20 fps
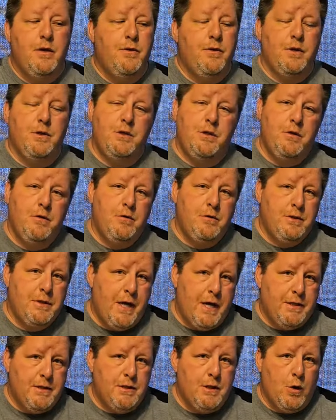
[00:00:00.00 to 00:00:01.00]
The 2
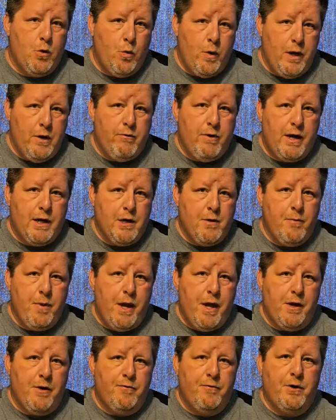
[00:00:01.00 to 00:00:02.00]
sets that we
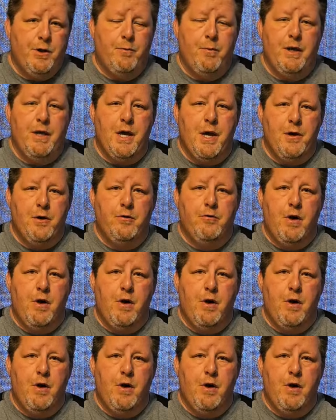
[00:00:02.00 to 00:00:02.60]
recommend for the beginner